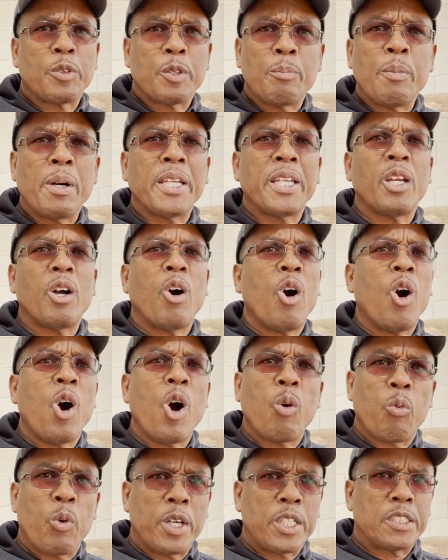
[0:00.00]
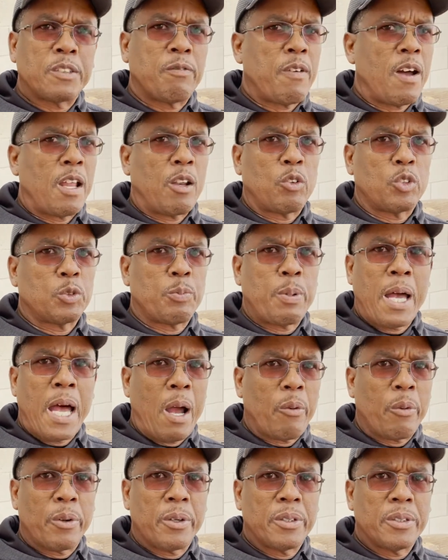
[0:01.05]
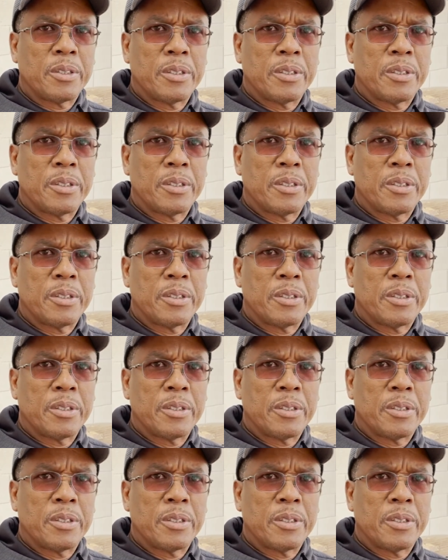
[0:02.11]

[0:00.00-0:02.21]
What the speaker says: The money always follows power.